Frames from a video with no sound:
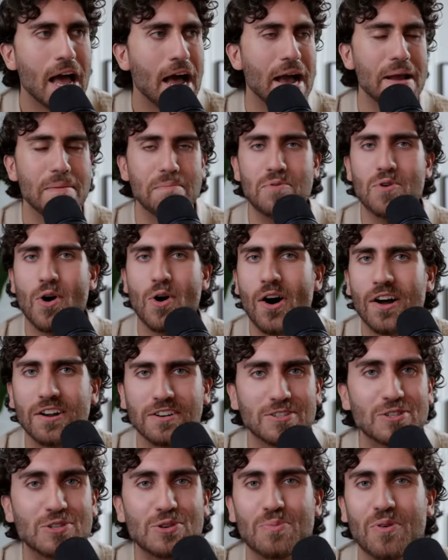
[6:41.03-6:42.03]
I'm
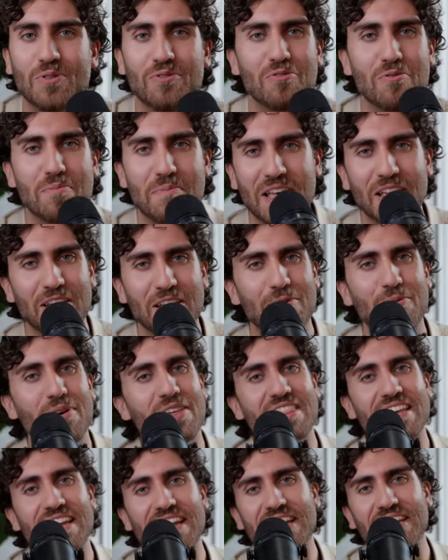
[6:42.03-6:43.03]
not super familiar
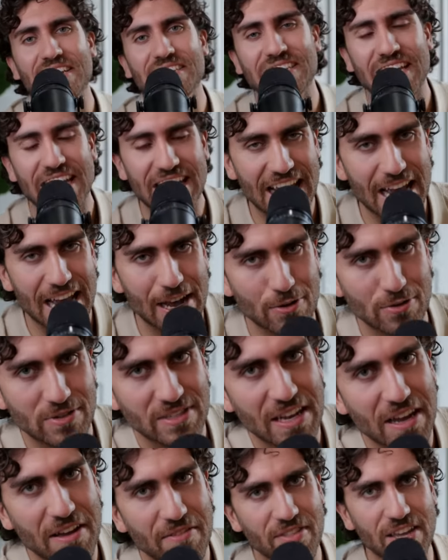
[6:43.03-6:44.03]
with the ins and
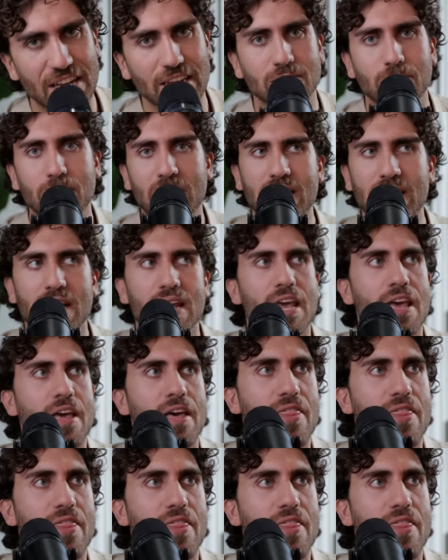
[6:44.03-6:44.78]
outs of this, but